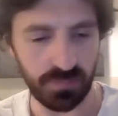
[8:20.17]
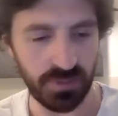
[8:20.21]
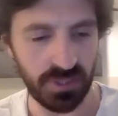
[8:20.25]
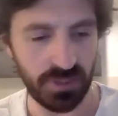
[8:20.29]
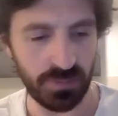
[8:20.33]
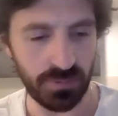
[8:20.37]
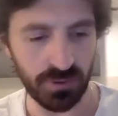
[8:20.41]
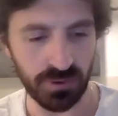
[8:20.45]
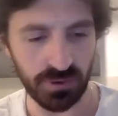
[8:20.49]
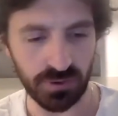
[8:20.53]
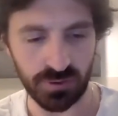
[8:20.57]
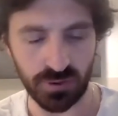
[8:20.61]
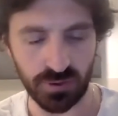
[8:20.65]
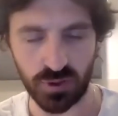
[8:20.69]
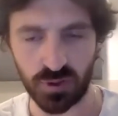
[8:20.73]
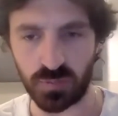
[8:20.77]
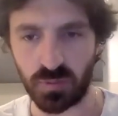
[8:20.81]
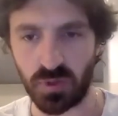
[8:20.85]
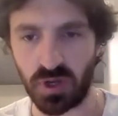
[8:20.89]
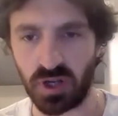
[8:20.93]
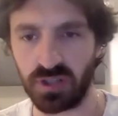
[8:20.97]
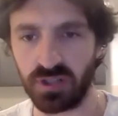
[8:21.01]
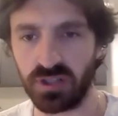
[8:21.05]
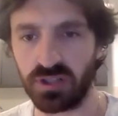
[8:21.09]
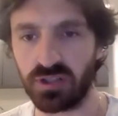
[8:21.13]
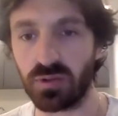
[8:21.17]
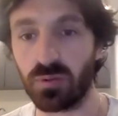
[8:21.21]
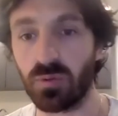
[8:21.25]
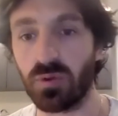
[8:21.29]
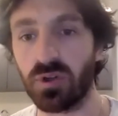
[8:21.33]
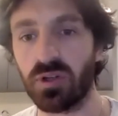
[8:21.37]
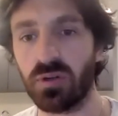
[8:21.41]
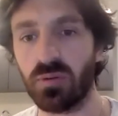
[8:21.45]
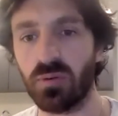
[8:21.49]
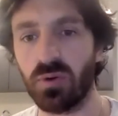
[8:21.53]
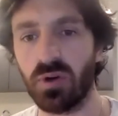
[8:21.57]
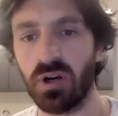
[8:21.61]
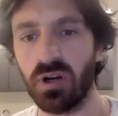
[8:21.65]
People just responded to
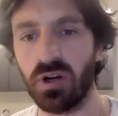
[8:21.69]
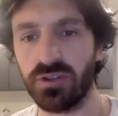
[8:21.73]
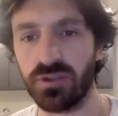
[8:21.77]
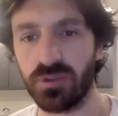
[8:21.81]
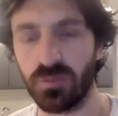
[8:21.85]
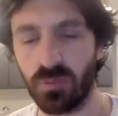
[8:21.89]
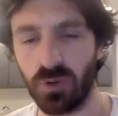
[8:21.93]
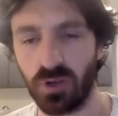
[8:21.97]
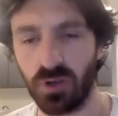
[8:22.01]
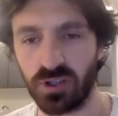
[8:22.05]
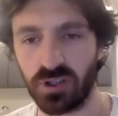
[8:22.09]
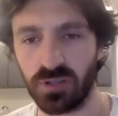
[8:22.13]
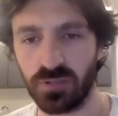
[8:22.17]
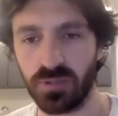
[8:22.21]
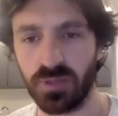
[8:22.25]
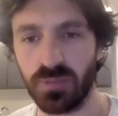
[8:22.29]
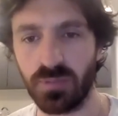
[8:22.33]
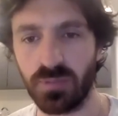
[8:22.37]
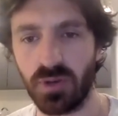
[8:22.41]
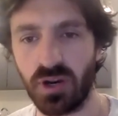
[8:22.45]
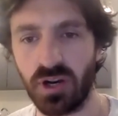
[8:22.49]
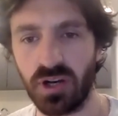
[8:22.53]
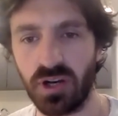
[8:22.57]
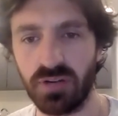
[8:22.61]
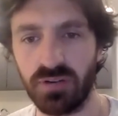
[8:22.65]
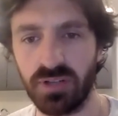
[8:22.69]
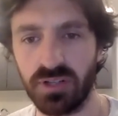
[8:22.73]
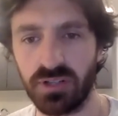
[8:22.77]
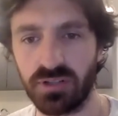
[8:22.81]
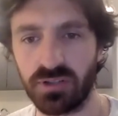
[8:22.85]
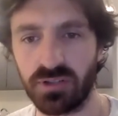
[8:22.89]
what it was and wanted to be a part of it.